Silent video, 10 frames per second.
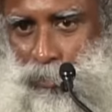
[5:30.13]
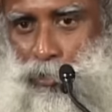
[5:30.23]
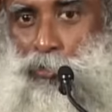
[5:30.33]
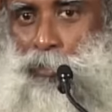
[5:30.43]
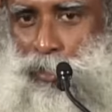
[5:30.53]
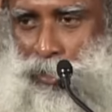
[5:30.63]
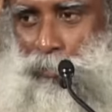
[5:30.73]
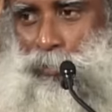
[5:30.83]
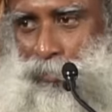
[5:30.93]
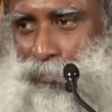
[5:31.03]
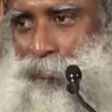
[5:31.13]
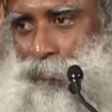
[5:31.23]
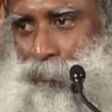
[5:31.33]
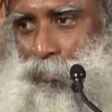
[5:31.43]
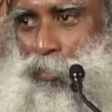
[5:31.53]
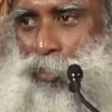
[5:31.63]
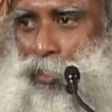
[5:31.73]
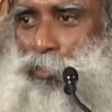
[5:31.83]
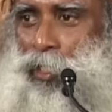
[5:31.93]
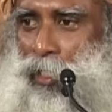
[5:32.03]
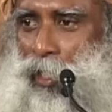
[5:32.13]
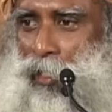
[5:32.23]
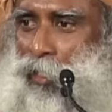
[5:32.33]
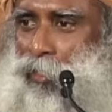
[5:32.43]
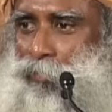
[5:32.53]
too much trouble, more than you can handle.